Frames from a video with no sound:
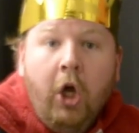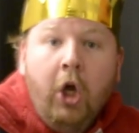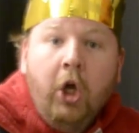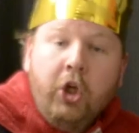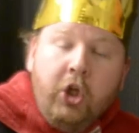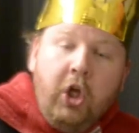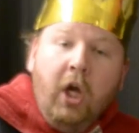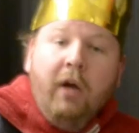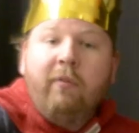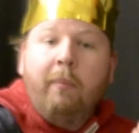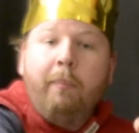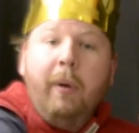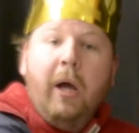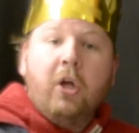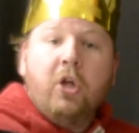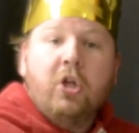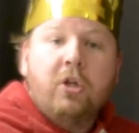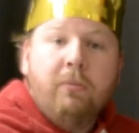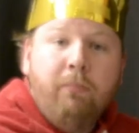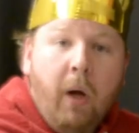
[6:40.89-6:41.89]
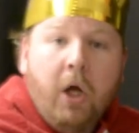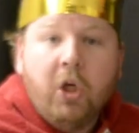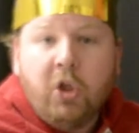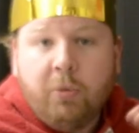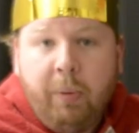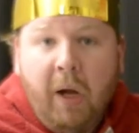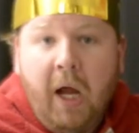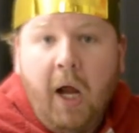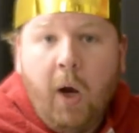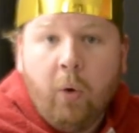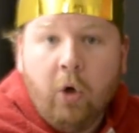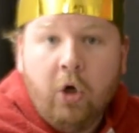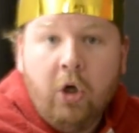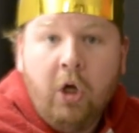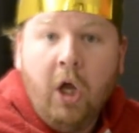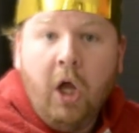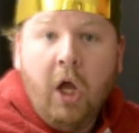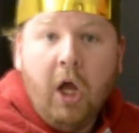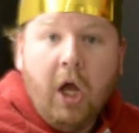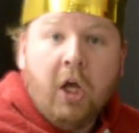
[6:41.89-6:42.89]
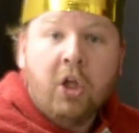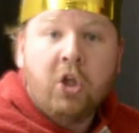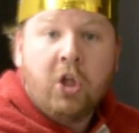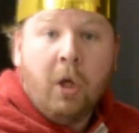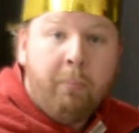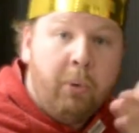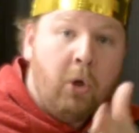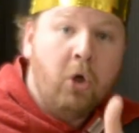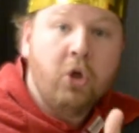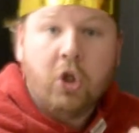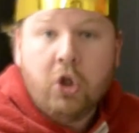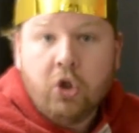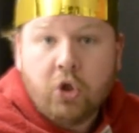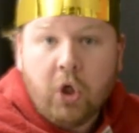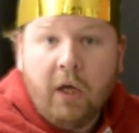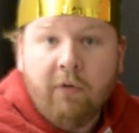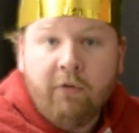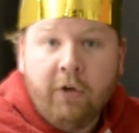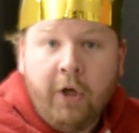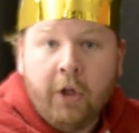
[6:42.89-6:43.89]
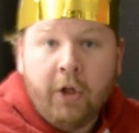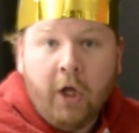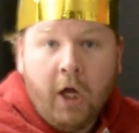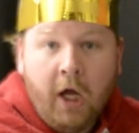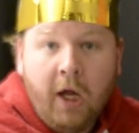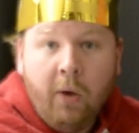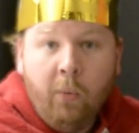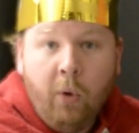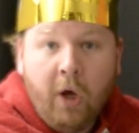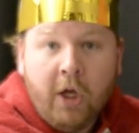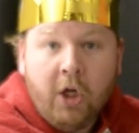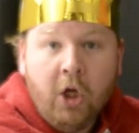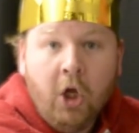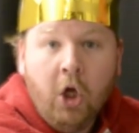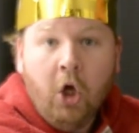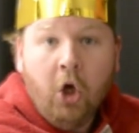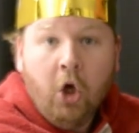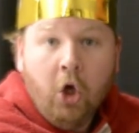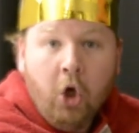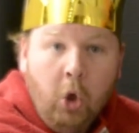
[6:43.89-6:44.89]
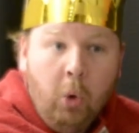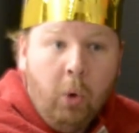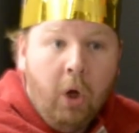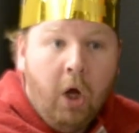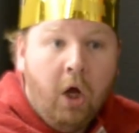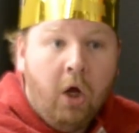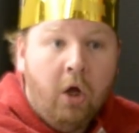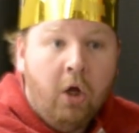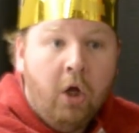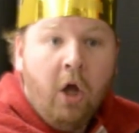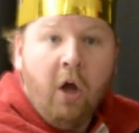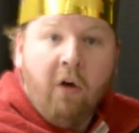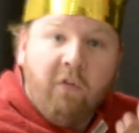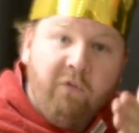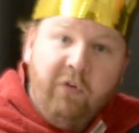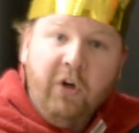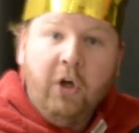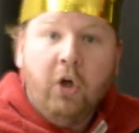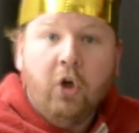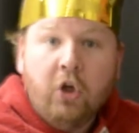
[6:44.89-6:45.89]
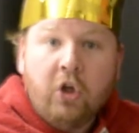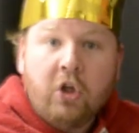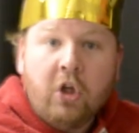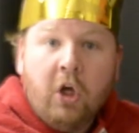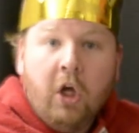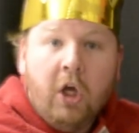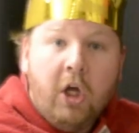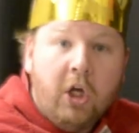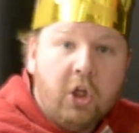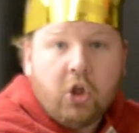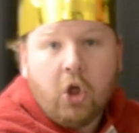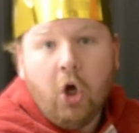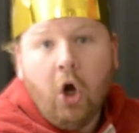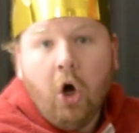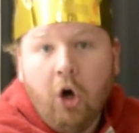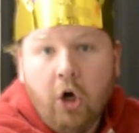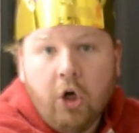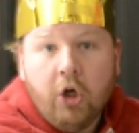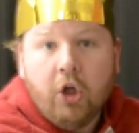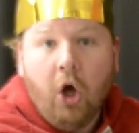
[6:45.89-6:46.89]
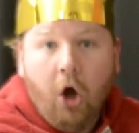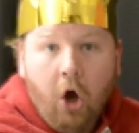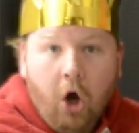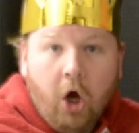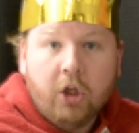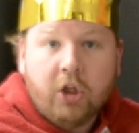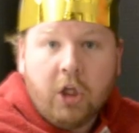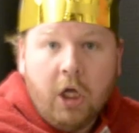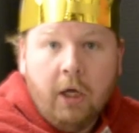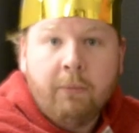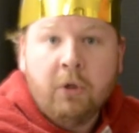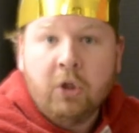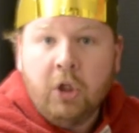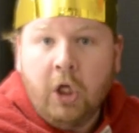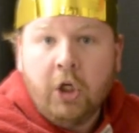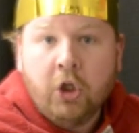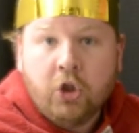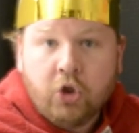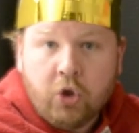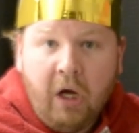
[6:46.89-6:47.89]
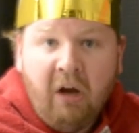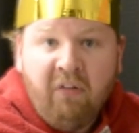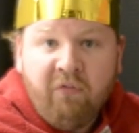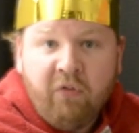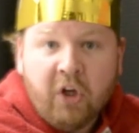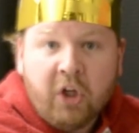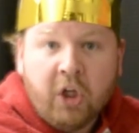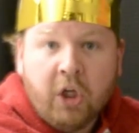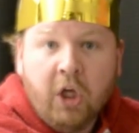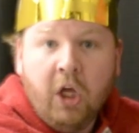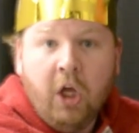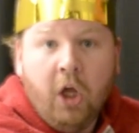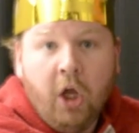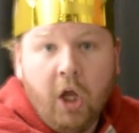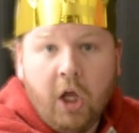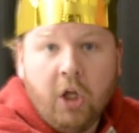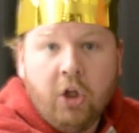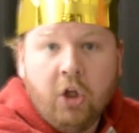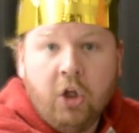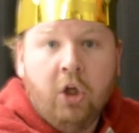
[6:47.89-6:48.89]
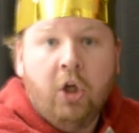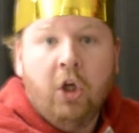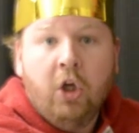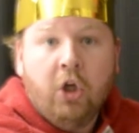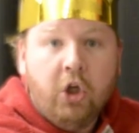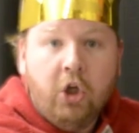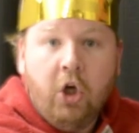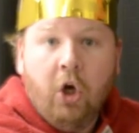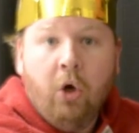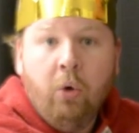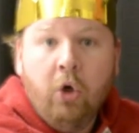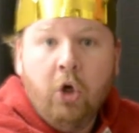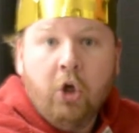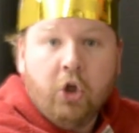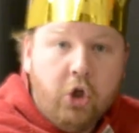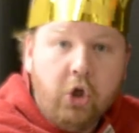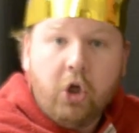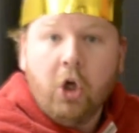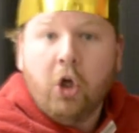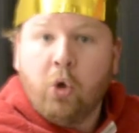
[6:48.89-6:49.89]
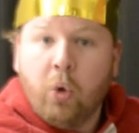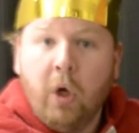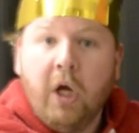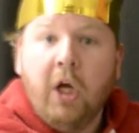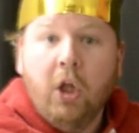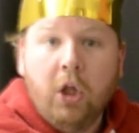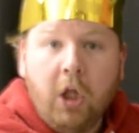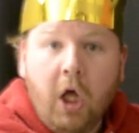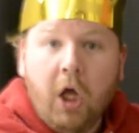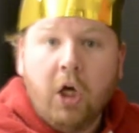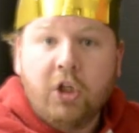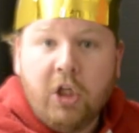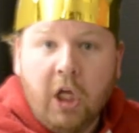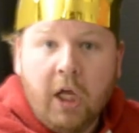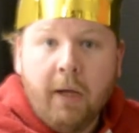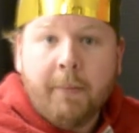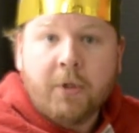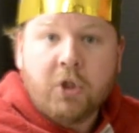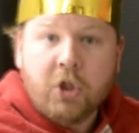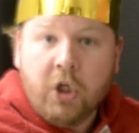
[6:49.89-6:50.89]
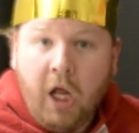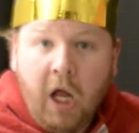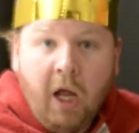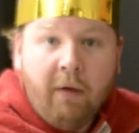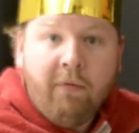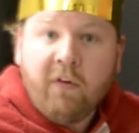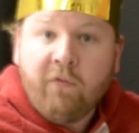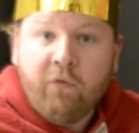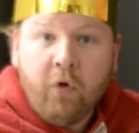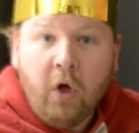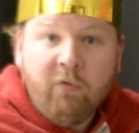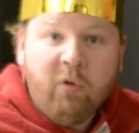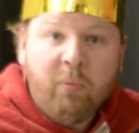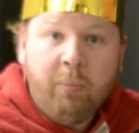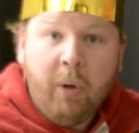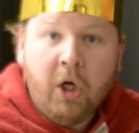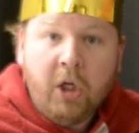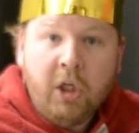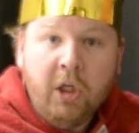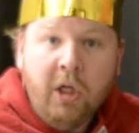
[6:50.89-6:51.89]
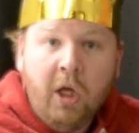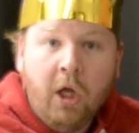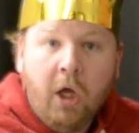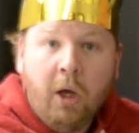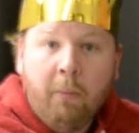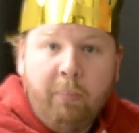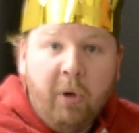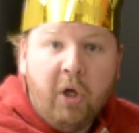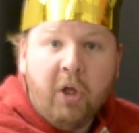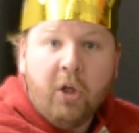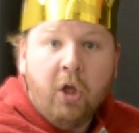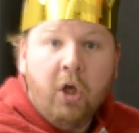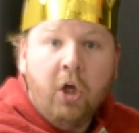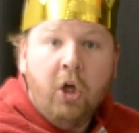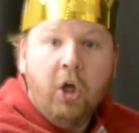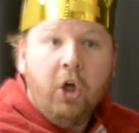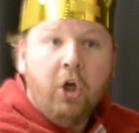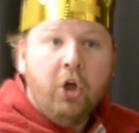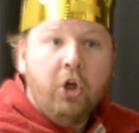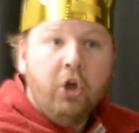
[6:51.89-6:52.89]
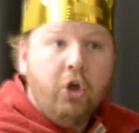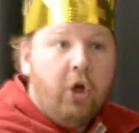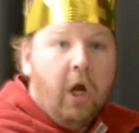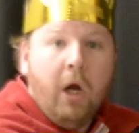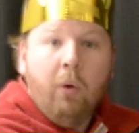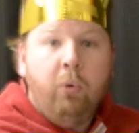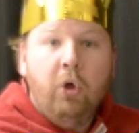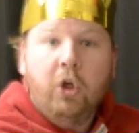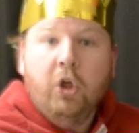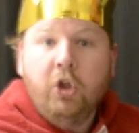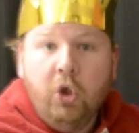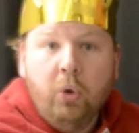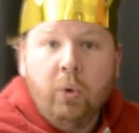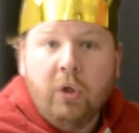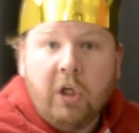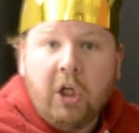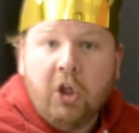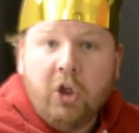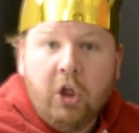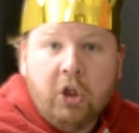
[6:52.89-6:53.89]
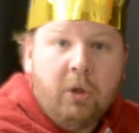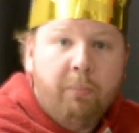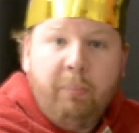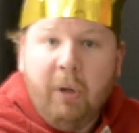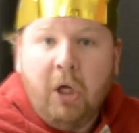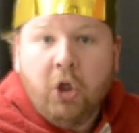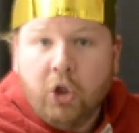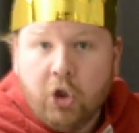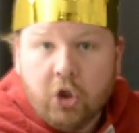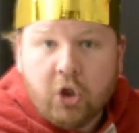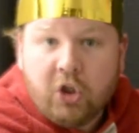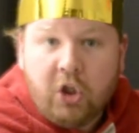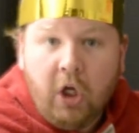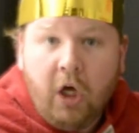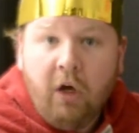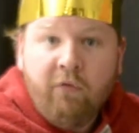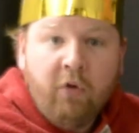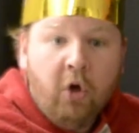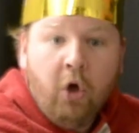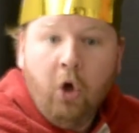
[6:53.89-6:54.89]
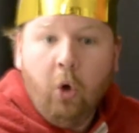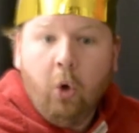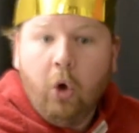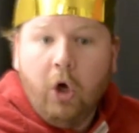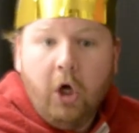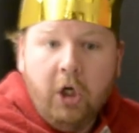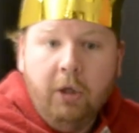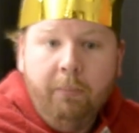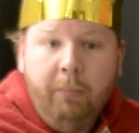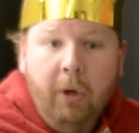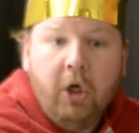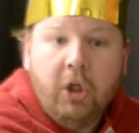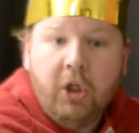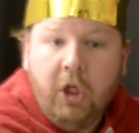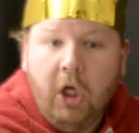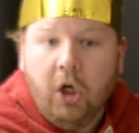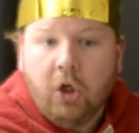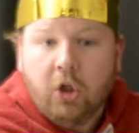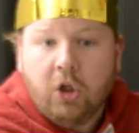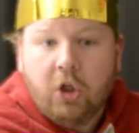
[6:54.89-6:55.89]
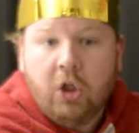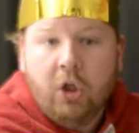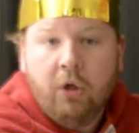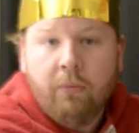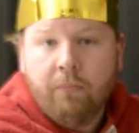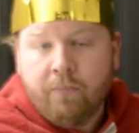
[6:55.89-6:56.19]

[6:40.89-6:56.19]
You have about as much power as a person driving on the highway who veers his car into the oncoming lane of traffic, and, you can create a lot of damage and havoc for everybody, but you're not really doing anything to better yourself or anybody else.